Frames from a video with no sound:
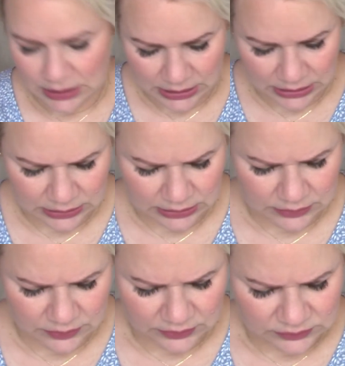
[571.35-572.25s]
And
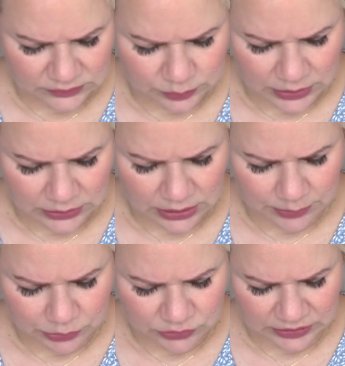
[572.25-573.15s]
this one I
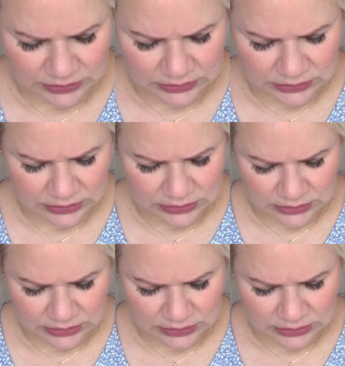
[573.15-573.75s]
put in